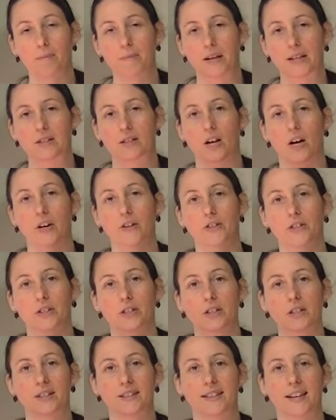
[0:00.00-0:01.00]
That's
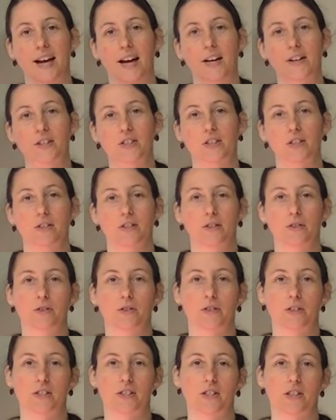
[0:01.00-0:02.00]

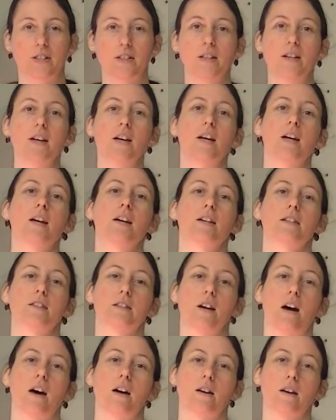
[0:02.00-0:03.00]

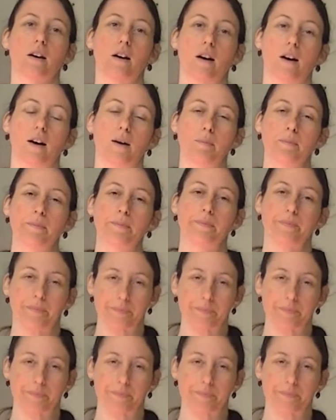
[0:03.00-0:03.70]
hunter-nutrition.com.